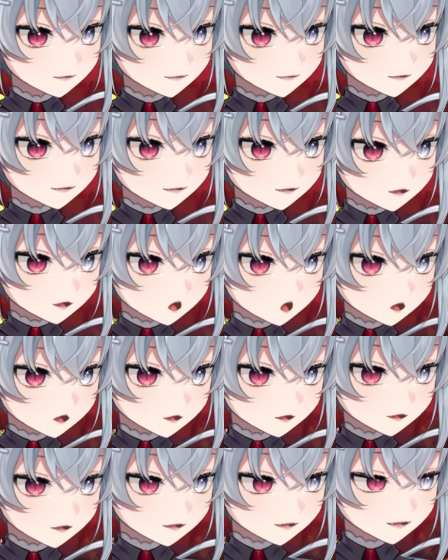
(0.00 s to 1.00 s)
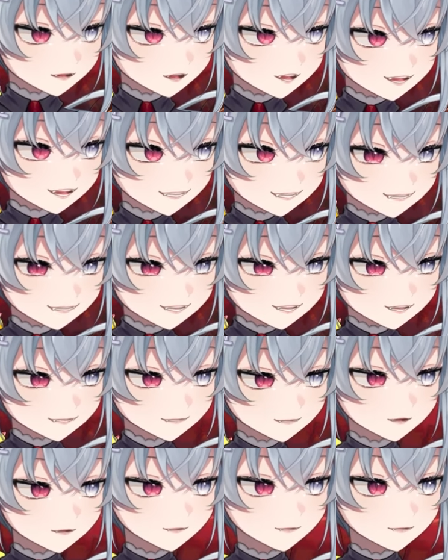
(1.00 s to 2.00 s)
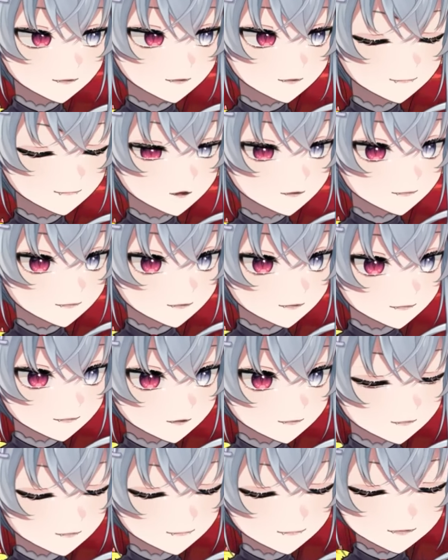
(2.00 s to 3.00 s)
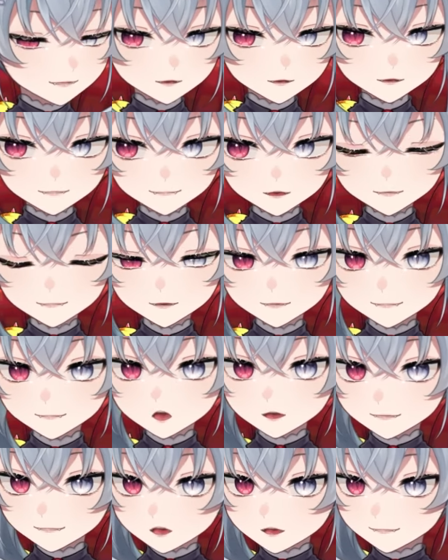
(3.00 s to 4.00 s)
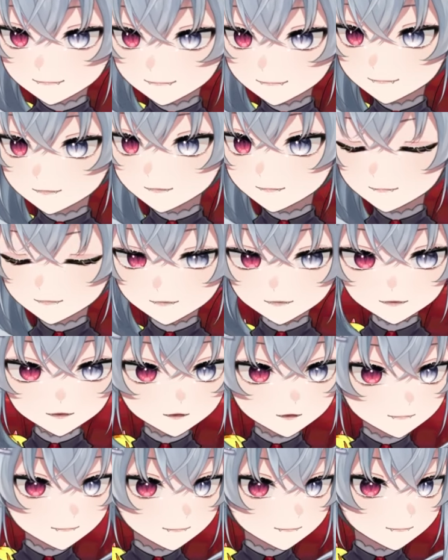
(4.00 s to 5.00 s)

you know? So people really should be able to find that if they need it.